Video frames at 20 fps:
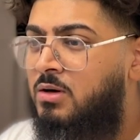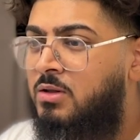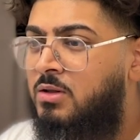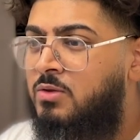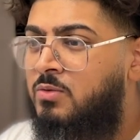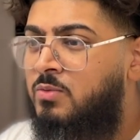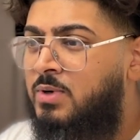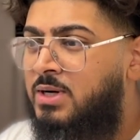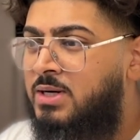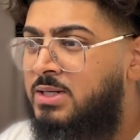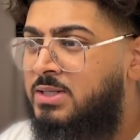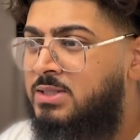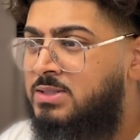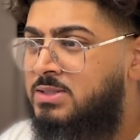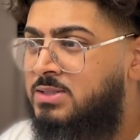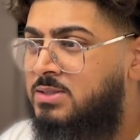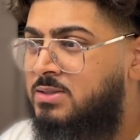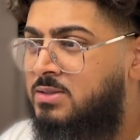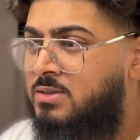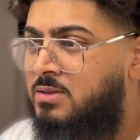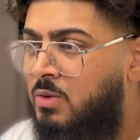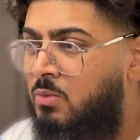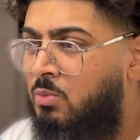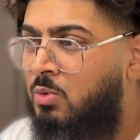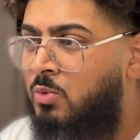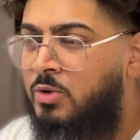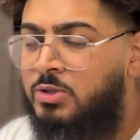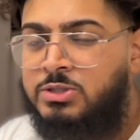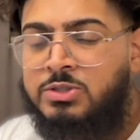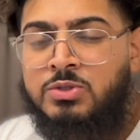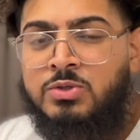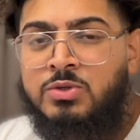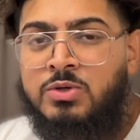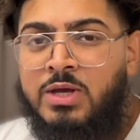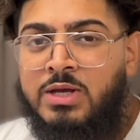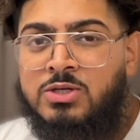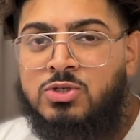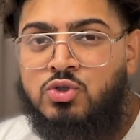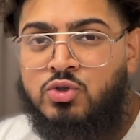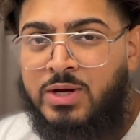Otherwise, we want
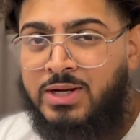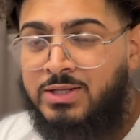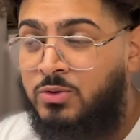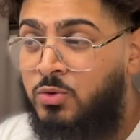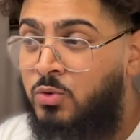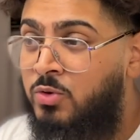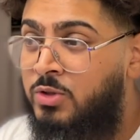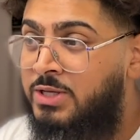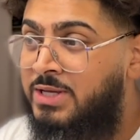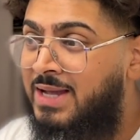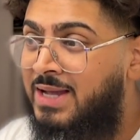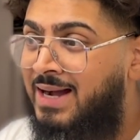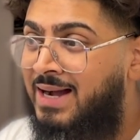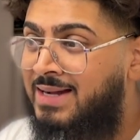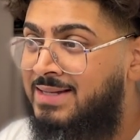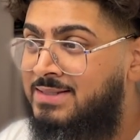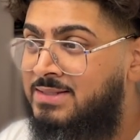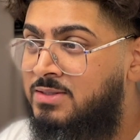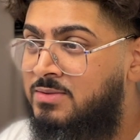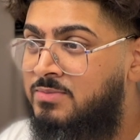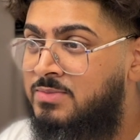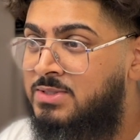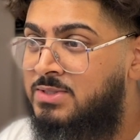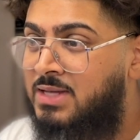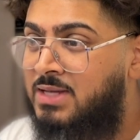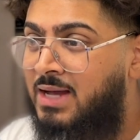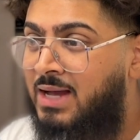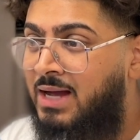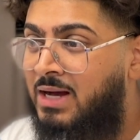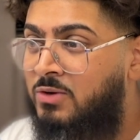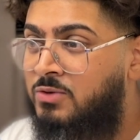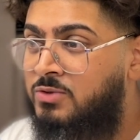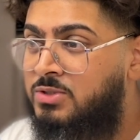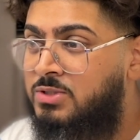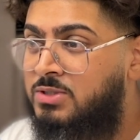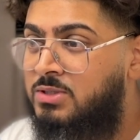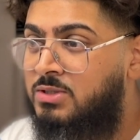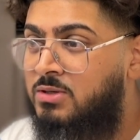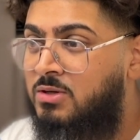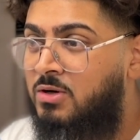to extract all the items
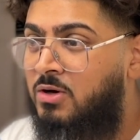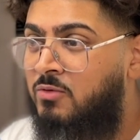out